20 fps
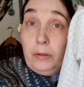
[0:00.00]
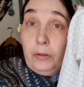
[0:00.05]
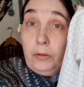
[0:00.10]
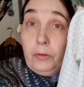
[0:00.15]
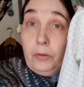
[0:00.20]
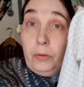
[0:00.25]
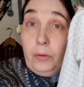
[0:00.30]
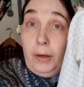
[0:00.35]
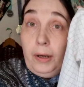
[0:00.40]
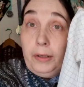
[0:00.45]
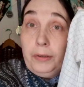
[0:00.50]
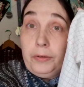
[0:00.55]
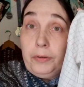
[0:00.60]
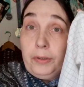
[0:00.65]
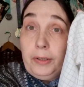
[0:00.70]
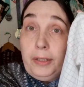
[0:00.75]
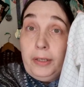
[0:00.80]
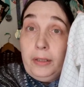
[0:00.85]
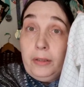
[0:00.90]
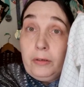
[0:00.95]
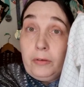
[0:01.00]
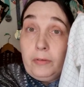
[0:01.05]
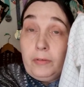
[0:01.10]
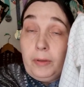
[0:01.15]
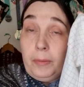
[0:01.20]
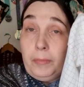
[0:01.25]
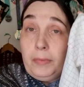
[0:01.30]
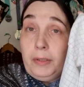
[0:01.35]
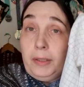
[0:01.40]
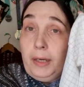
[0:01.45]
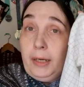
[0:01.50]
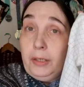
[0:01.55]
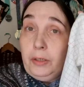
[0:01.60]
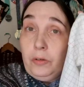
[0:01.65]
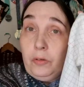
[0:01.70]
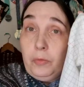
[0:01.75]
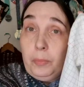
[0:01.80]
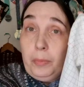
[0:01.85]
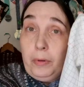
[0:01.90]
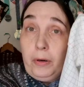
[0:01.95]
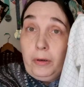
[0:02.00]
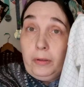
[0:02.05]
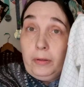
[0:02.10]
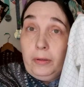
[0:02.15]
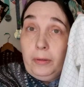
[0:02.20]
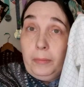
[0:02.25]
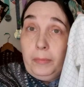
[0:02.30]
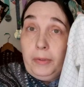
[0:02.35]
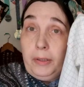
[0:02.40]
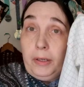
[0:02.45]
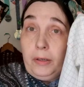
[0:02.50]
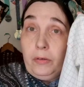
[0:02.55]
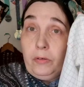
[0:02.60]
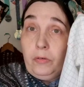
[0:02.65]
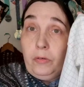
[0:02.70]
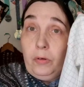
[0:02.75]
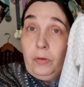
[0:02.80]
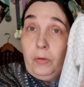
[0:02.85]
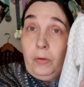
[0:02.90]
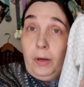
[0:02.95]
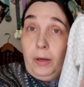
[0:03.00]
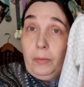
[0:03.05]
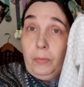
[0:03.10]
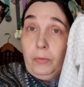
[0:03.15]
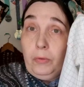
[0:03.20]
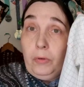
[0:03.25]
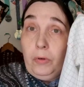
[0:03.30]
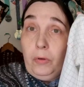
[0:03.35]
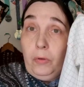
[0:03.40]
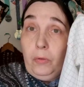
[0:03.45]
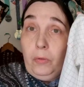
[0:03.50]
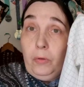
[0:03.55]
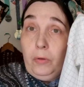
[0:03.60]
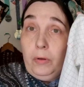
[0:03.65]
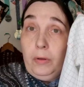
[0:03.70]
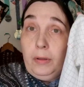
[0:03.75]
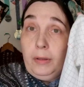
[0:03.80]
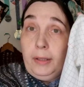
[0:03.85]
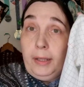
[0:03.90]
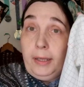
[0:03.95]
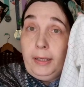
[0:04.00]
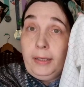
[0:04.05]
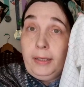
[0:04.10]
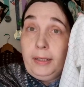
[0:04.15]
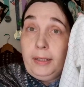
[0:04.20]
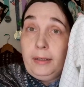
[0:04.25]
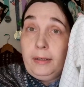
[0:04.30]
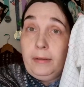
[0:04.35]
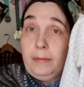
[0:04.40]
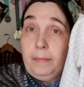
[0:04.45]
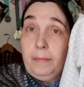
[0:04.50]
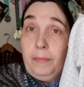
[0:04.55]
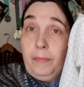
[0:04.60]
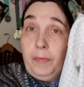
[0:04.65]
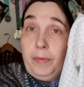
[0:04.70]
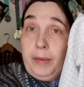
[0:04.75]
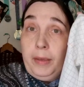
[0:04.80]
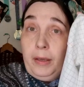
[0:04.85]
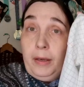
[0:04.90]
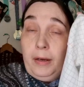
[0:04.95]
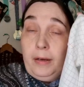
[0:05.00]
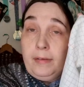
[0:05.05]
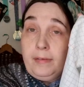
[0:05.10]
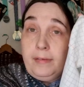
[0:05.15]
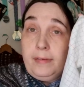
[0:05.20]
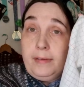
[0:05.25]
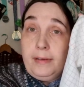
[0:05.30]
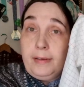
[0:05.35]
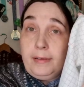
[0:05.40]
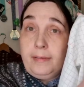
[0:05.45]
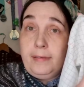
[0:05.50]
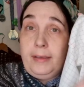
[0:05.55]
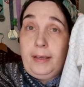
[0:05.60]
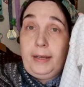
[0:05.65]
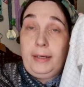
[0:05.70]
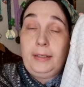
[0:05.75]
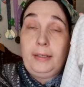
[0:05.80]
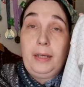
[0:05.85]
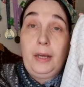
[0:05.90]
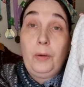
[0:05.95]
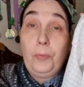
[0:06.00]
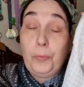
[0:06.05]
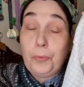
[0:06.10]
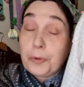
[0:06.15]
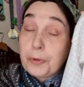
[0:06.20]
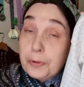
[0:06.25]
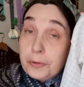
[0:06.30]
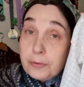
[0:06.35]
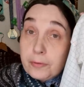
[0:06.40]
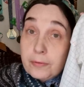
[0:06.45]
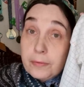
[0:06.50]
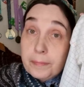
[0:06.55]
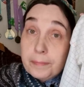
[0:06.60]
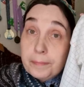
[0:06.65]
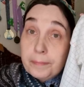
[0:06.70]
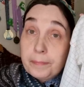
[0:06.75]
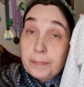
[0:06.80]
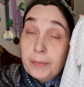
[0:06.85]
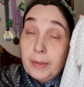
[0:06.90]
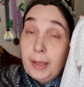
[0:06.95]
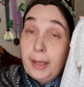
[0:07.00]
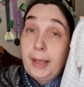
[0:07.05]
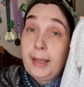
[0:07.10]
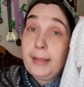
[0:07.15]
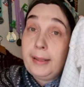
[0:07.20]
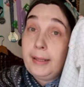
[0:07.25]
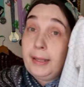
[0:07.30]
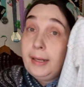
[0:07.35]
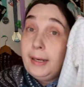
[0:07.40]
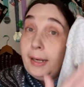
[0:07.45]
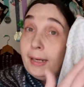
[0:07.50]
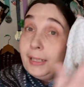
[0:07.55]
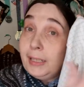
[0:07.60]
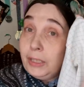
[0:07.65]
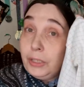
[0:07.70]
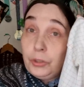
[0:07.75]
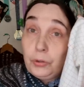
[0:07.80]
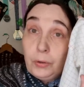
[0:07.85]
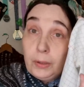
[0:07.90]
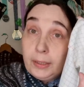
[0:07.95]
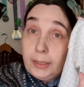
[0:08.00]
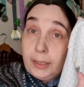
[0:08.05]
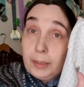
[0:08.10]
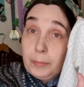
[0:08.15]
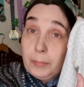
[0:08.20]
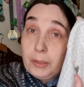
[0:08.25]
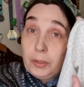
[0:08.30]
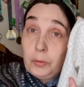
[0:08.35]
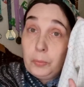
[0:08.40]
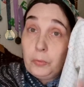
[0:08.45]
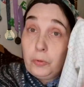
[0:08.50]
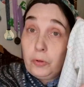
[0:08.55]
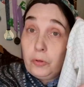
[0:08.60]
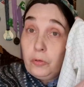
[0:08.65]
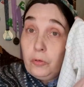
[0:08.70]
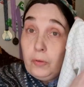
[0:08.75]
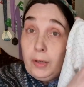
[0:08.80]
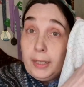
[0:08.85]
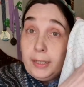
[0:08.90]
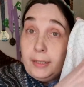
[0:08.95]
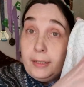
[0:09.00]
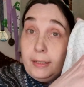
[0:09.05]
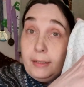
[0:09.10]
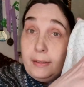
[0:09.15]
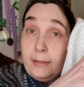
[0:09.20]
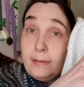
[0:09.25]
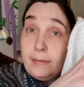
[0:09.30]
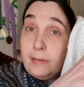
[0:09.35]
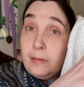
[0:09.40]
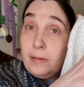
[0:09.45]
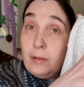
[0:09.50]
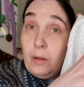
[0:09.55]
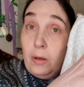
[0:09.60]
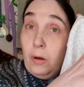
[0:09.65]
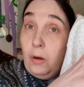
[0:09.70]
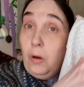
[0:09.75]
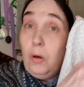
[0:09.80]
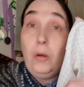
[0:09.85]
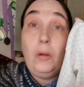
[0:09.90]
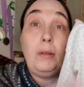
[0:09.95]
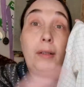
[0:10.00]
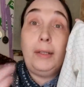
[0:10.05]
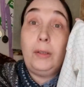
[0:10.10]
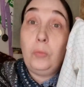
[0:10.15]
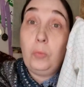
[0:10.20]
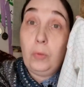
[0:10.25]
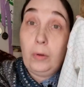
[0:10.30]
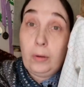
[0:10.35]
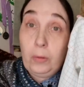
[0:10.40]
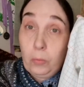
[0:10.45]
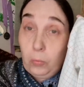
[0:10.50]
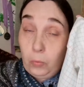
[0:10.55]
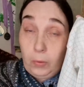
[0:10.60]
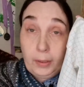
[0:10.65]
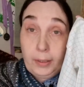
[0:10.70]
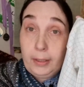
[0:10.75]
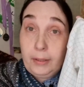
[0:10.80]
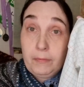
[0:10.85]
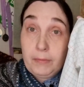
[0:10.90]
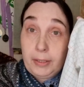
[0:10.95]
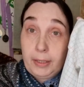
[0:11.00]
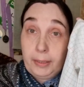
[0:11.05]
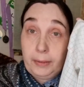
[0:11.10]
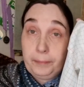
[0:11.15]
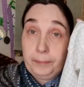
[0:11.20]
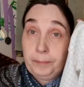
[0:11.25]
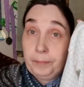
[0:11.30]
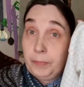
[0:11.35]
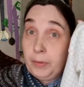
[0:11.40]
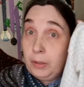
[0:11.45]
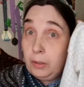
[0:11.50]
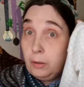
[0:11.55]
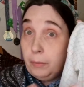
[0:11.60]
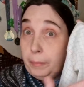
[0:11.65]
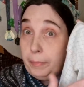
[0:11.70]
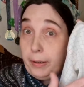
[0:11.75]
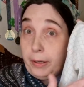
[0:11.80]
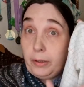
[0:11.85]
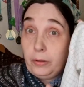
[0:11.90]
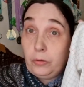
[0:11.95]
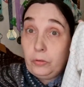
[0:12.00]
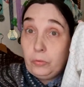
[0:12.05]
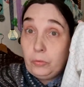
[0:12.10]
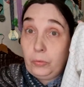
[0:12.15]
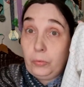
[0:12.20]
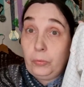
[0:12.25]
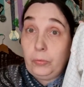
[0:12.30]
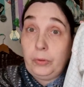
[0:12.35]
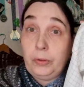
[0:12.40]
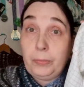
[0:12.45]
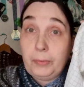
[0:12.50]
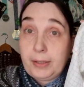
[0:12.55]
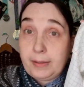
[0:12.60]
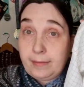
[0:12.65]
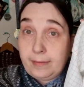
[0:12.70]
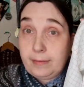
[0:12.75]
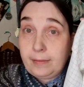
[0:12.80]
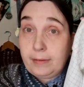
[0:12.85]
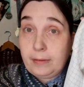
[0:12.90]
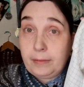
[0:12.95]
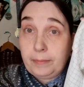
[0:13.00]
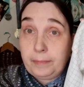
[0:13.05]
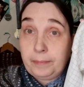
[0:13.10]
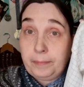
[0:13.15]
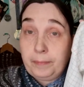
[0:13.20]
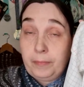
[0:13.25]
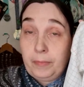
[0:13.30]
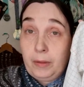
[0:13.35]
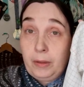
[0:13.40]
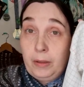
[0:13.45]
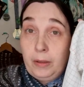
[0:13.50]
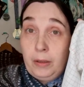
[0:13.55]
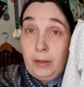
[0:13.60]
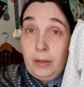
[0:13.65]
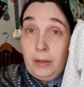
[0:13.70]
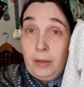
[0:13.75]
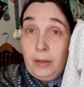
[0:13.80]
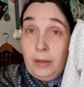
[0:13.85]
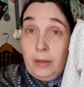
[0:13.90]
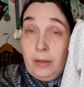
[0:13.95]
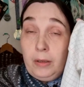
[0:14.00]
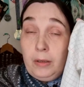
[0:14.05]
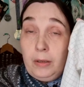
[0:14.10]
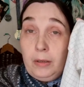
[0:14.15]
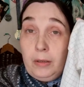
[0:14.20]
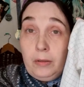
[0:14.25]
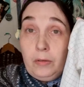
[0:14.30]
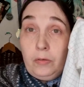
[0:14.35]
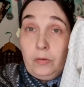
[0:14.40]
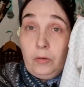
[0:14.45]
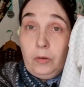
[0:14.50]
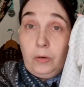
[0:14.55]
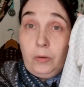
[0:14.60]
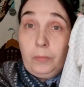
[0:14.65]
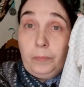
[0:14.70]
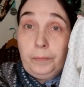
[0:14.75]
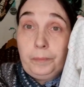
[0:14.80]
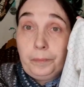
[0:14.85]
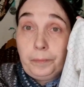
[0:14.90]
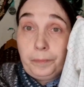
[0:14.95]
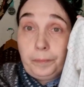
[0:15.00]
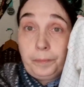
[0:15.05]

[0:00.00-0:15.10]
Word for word: you know, underneath or something, I just parked them there. So I will go like in a zigzag downwards and then I enjoy that much more. So I did this all in one evening compared to the rest. So